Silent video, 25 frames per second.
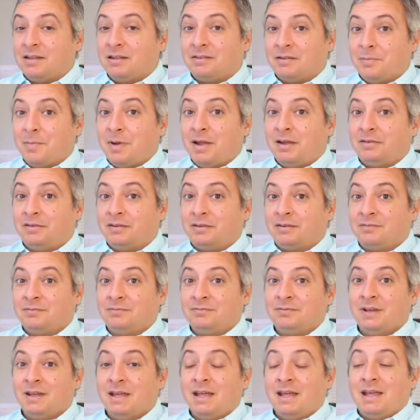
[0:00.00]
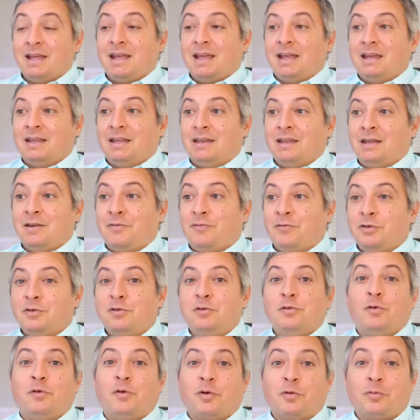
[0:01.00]
amazing. And if
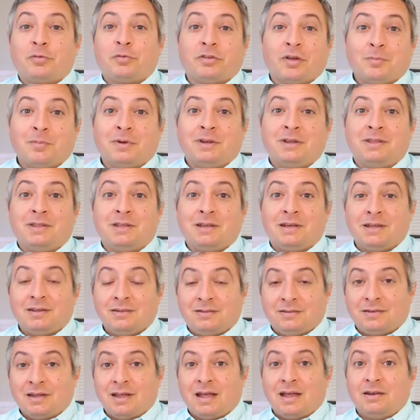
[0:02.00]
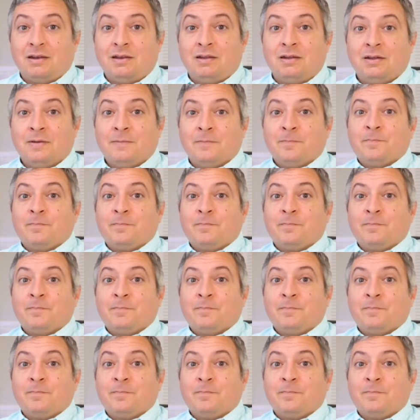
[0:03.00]
you are somebody that has said,